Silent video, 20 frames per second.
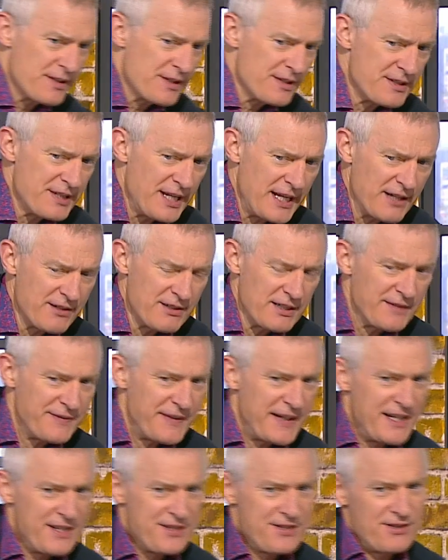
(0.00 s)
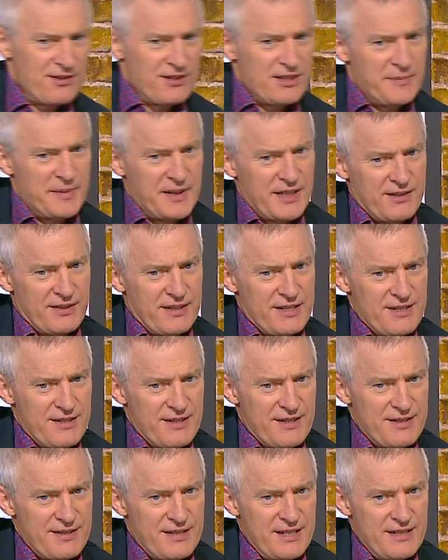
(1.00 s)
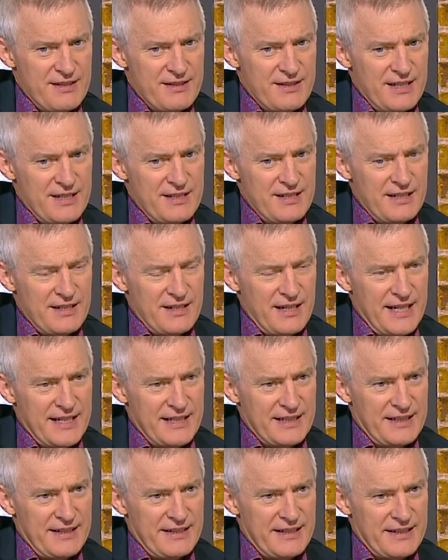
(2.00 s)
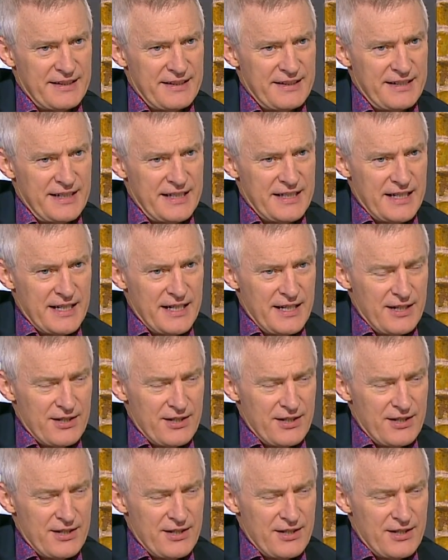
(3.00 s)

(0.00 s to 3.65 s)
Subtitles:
the Telegraph has gone a bit crazy because they did a headline the other day.